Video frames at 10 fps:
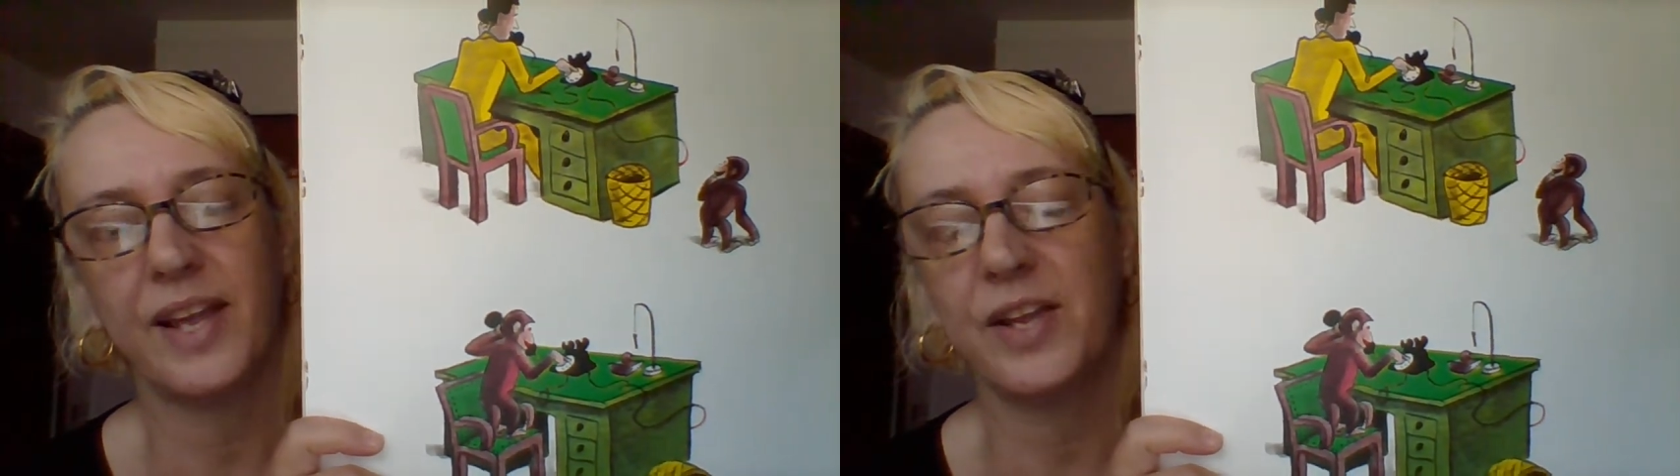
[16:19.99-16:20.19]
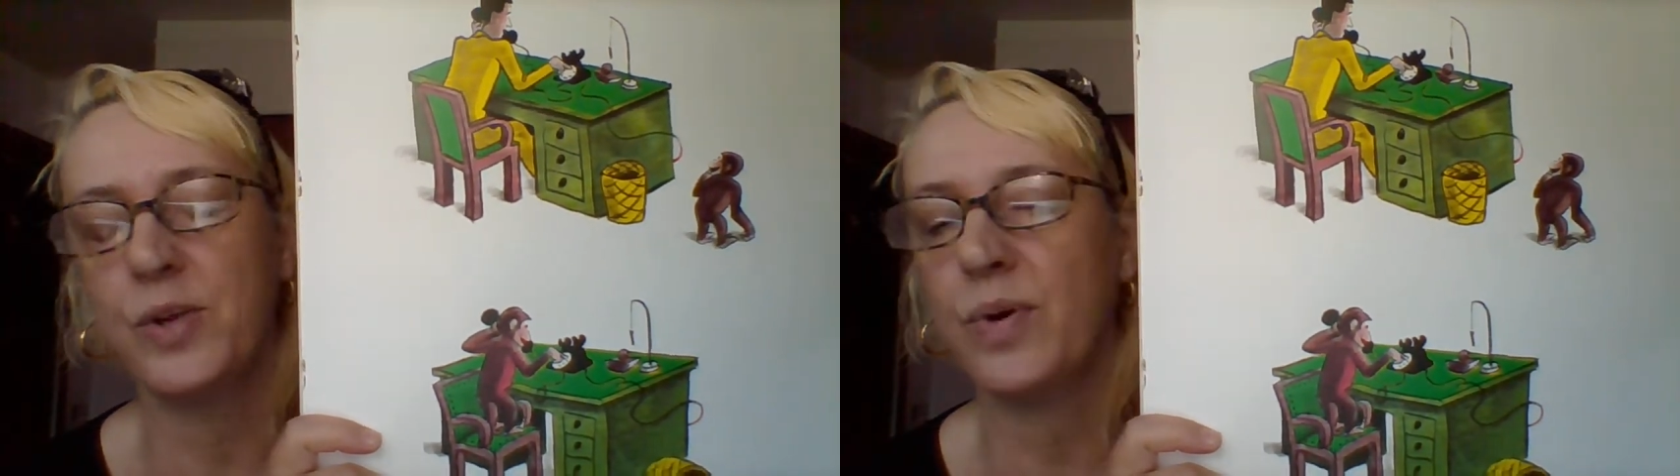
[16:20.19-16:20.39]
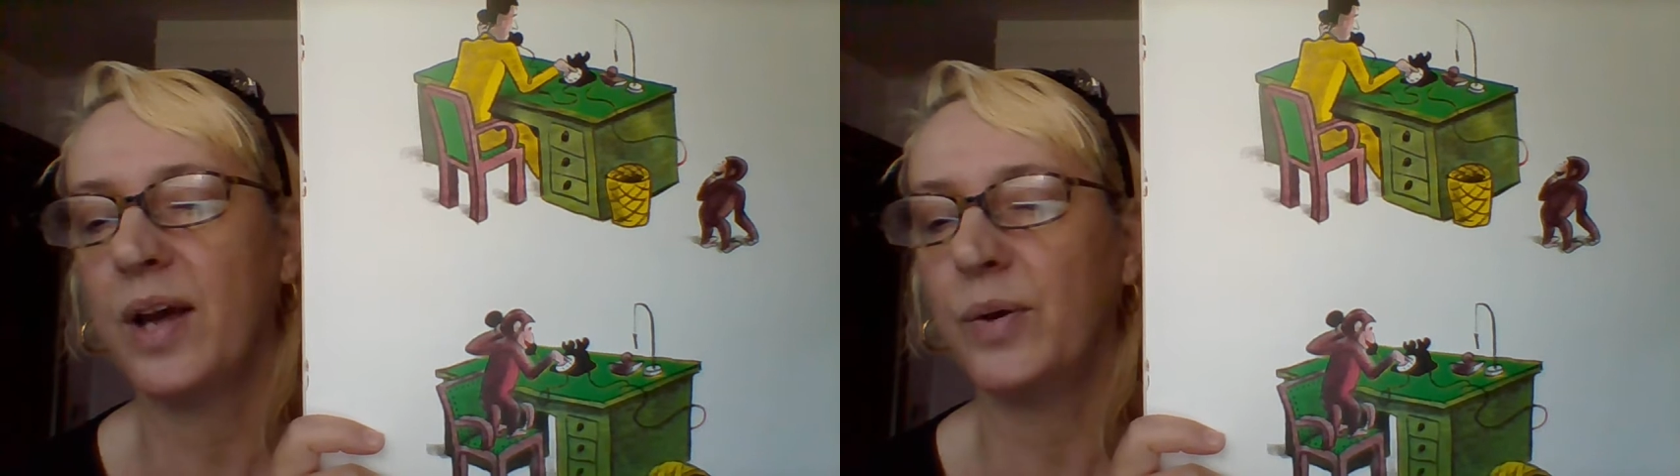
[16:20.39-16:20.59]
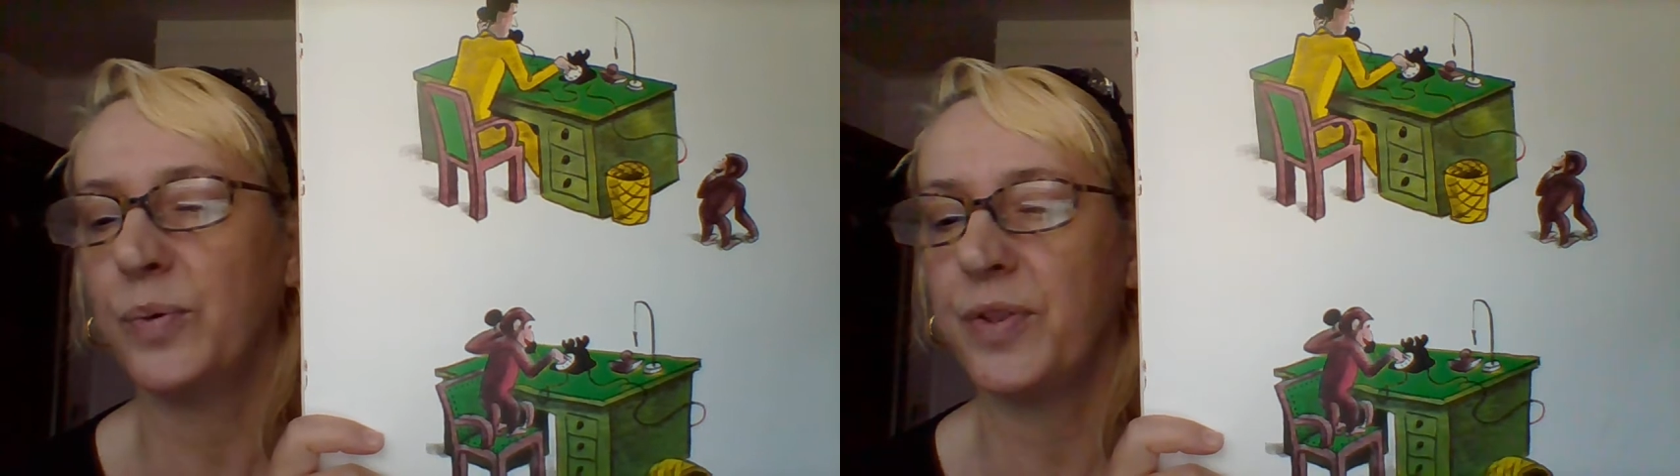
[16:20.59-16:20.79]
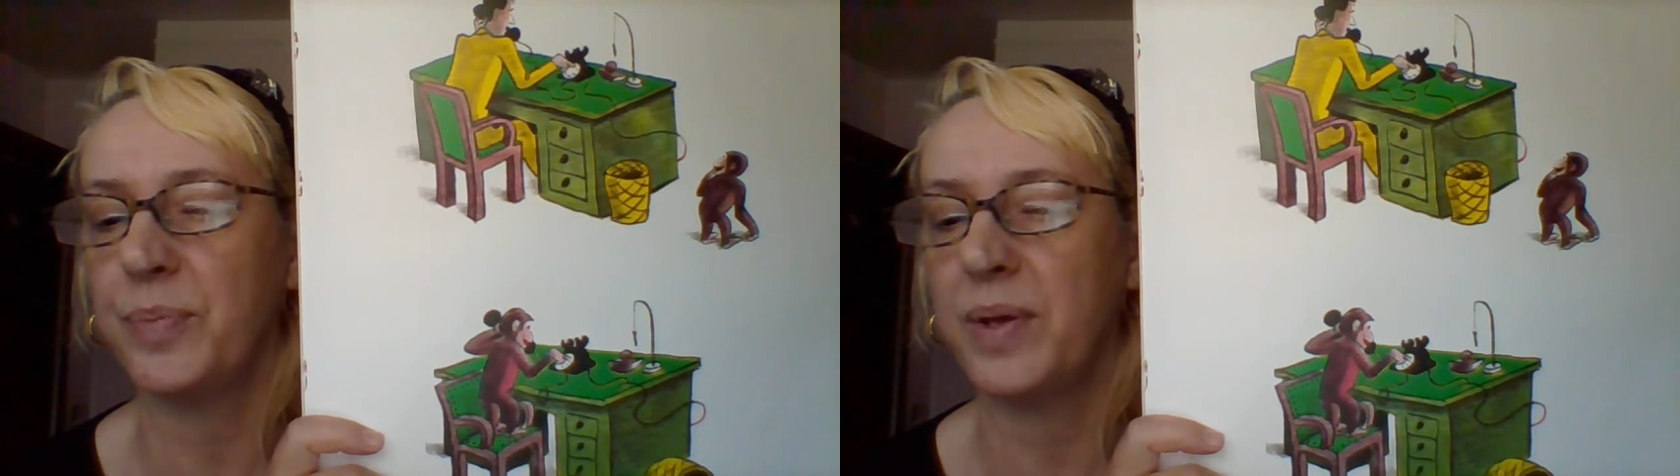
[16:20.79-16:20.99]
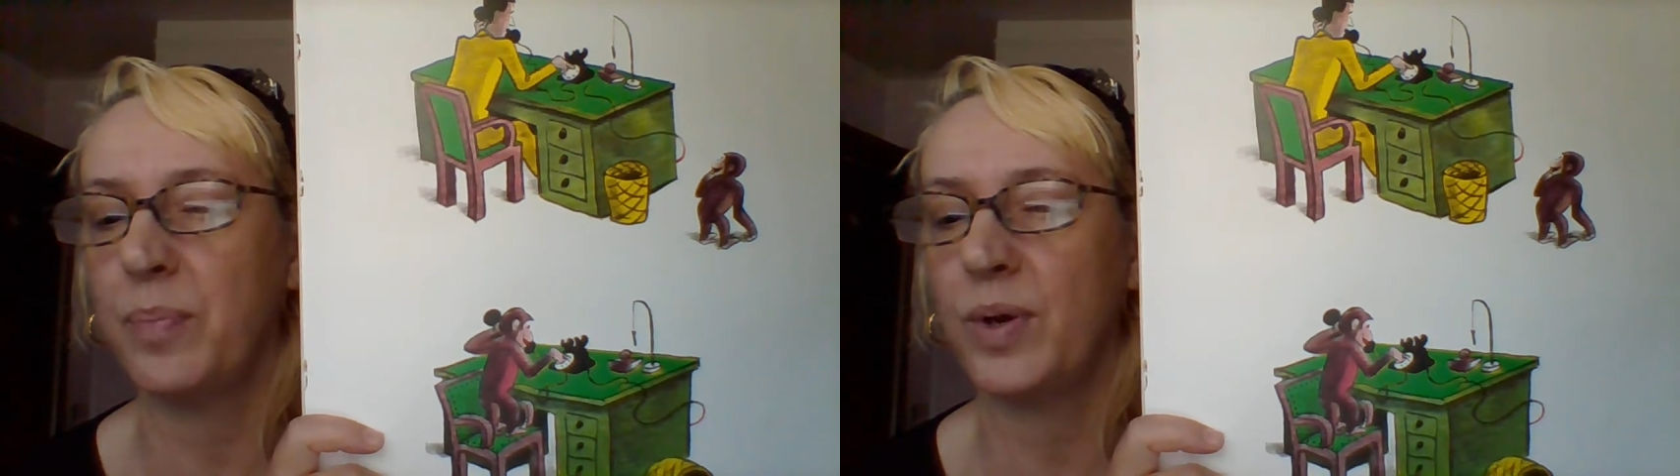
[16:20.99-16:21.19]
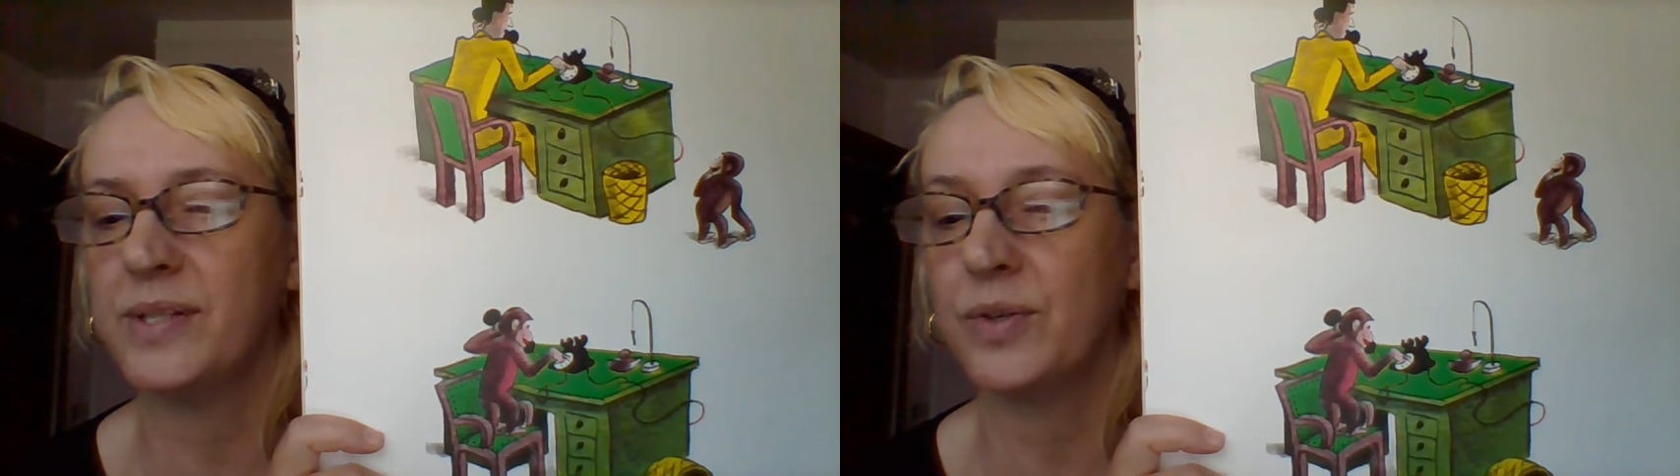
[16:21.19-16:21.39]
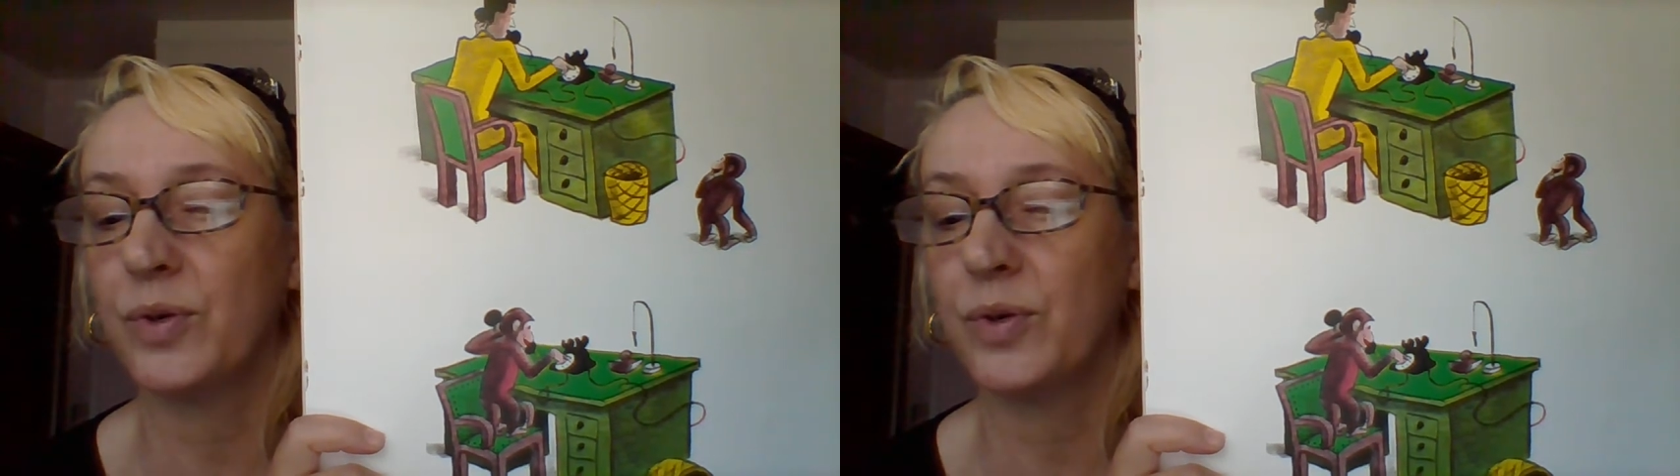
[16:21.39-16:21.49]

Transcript: Can you count with me, boys